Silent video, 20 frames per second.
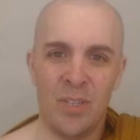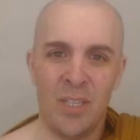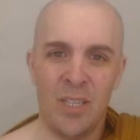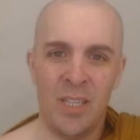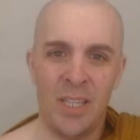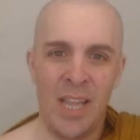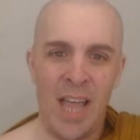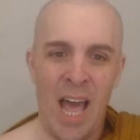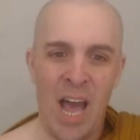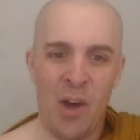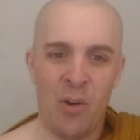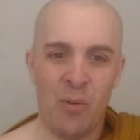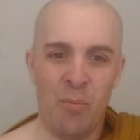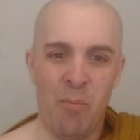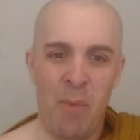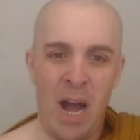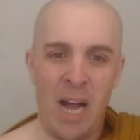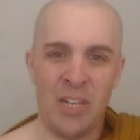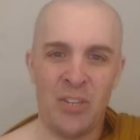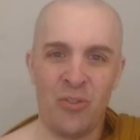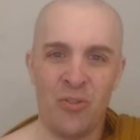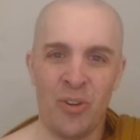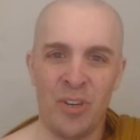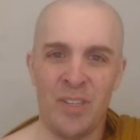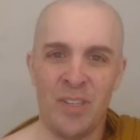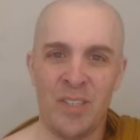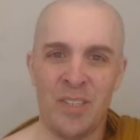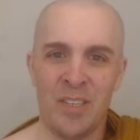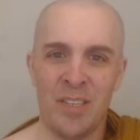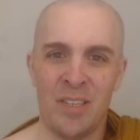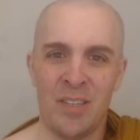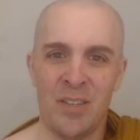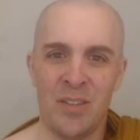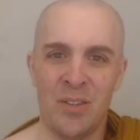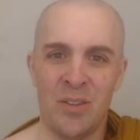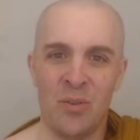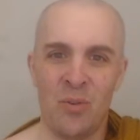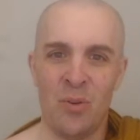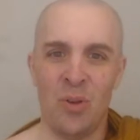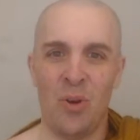loud mantras
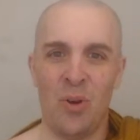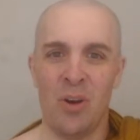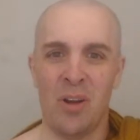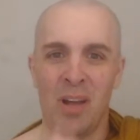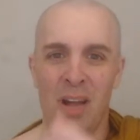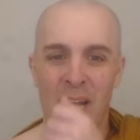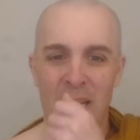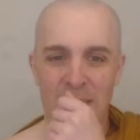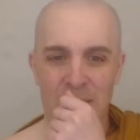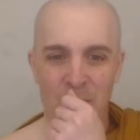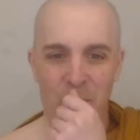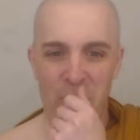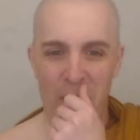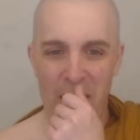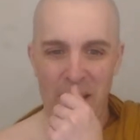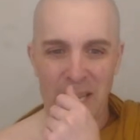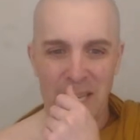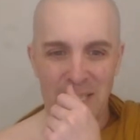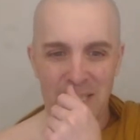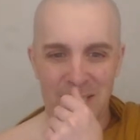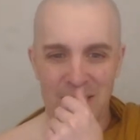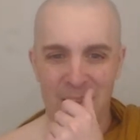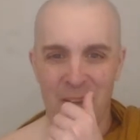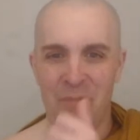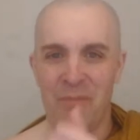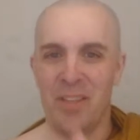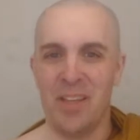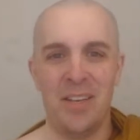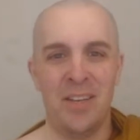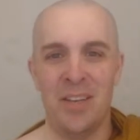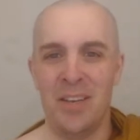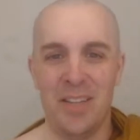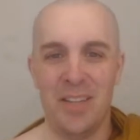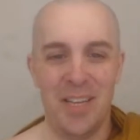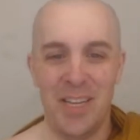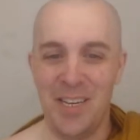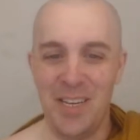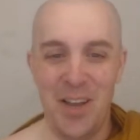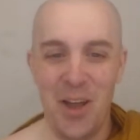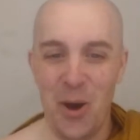and doing all kinds of wacky stuff, then
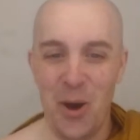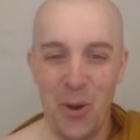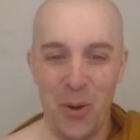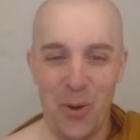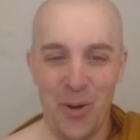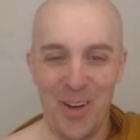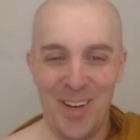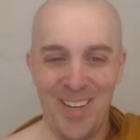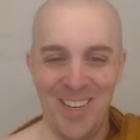no,